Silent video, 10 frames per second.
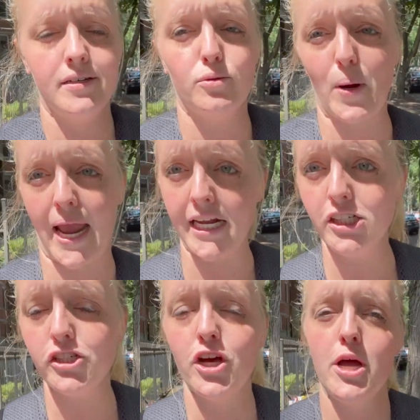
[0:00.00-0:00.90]

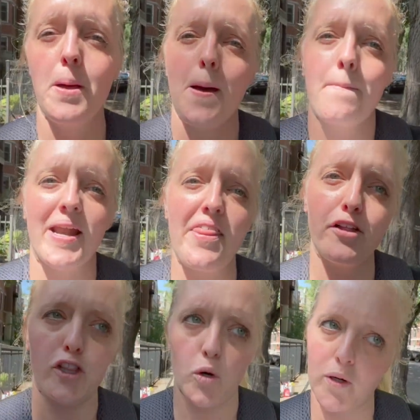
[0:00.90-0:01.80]
range, but on the
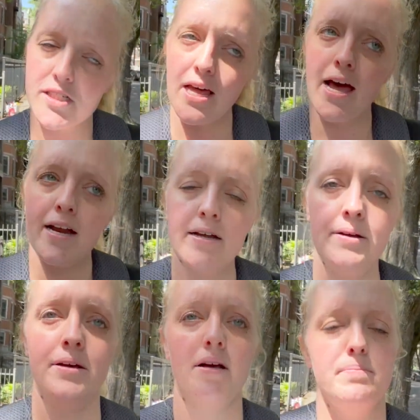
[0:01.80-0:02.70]
lower side,
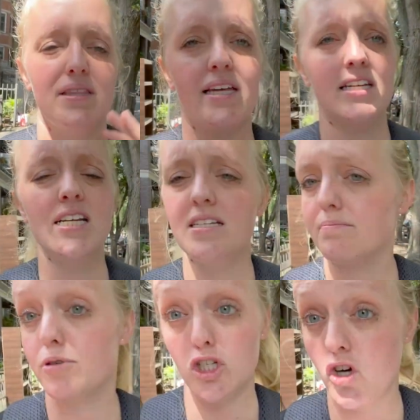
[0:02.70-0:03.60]
but they didn't
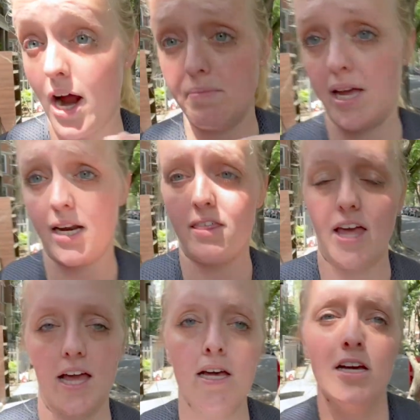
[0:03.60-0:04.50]
prescribe me
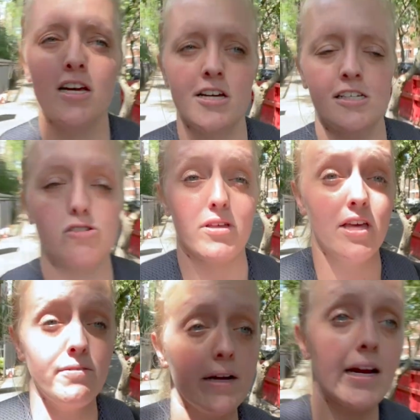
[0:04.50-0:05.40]
anything. So I
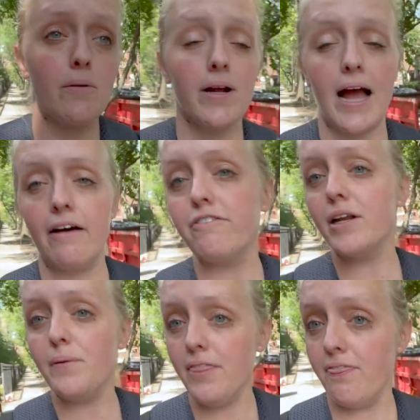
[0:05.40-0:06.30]
think right now we're
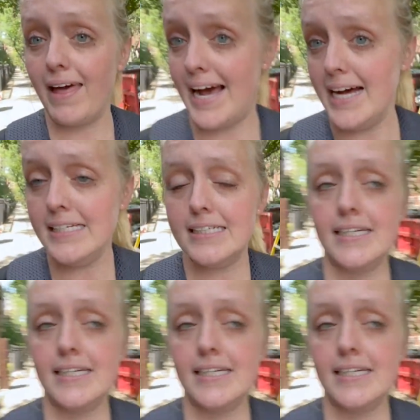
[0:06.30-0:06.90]
confident with that.